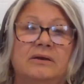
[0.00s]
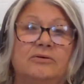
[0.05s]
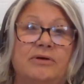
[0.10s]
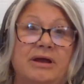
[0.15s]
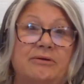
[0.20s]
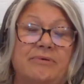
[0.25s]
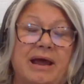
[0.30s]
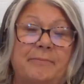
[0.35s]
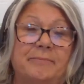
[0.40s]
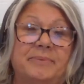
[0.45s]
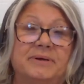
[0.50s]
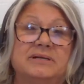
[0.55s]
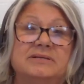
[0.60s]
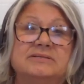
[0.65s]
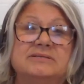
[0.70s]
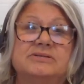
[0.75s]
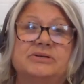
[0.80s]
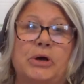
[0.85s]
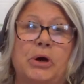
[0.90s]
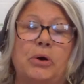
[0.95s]
Grand
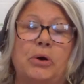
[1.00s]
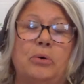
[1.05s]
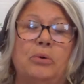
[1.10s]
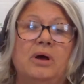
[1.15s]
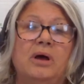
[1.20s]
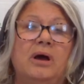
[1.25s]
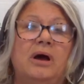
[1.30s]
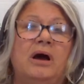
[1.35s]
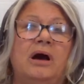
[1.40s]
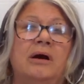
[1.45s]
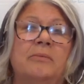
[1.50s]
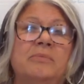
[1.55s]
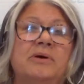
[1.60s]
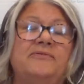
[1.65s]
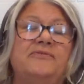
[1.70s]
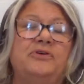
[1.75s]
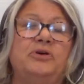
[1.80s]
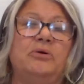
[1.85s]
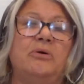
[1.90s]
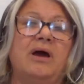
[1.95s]
Rapids. So
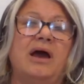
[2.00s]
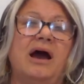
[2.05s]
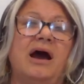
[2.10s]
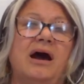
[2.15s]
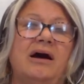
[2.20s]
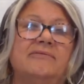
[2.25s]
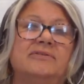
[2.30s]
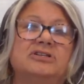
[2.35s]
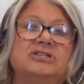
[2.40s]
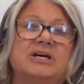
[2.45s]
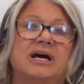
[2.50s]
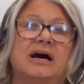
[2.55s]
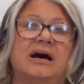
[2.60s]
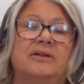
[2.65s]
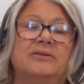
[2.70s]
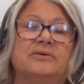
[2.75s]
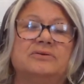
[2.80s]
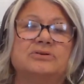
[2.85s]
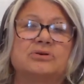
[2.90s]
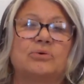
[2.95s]
if you have a
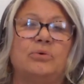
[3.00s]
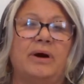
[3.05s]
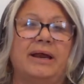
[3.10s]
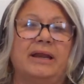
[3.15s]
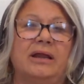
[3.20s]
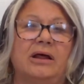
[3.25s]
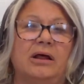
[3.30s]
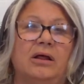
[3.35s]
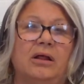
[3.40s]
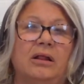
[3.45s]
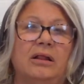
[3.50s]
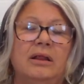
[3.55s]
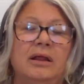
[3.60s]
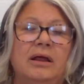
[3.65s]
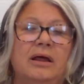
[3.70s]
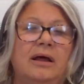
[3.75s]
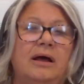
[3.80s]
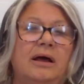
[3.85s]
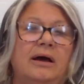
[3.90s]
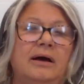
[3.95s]
child who's quite ill
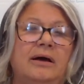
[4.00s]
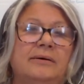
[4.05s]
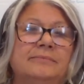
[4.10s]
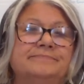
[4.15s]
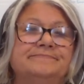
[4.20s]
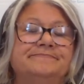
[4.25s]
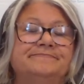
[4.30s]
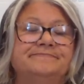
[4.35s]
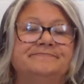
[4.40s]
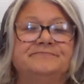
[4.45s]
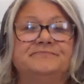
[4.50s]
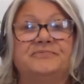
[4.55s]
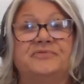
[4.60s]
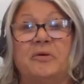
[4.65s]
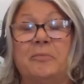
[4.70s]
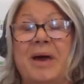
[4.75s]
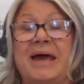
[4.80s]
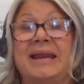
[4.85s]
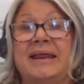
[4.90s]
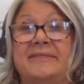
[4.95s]

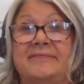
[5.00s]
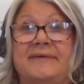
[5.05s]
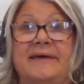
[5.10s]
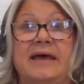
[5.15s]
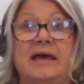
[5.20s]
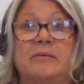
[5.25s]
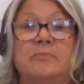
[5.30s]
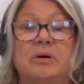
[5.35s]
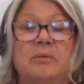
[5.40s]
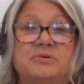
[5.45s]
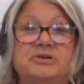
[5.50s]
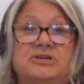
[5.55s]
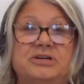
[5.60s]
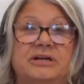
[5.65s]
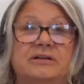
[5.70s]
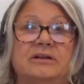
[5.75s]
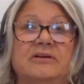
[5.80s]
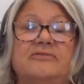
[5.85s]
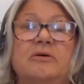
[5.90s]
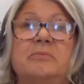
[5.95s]
from anything, but
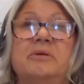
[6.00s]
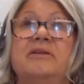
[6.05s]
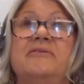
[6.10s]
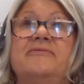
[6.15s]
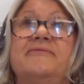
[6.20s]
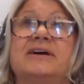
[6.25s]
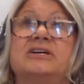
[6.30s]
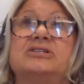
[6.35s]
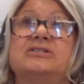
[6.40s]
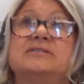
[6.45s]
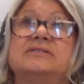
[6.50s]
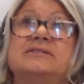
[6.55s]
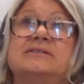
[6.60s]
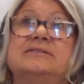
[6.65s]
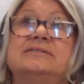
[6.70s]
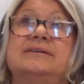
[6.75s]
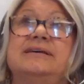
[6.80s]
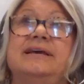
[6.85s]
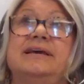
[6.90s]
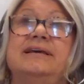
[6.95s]
particularly from an infectious
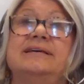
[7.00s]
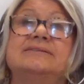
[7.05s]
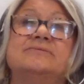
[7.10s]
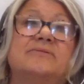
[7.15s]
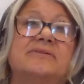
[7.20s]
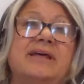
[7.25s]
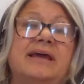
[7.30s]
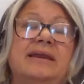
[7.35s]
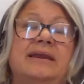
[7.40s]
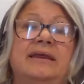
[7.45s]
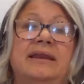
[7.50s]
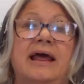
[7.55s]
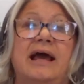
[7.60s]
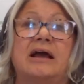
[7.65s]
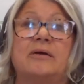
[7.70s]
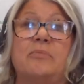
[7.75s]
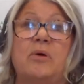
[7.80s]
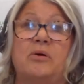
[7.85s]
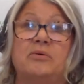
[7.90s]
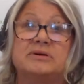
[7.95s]
disease where they need
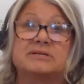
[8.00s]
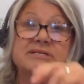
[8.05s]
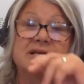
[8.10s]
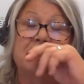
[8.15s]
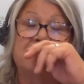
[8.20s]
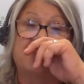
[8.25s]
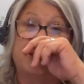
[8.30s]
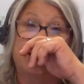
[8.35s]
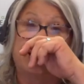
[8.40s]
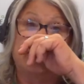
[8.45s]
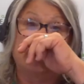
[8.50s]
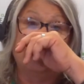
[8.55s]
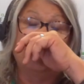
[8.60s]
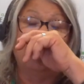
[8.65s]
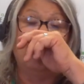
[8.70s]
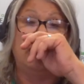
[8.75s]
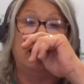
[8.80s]
ECMO or something,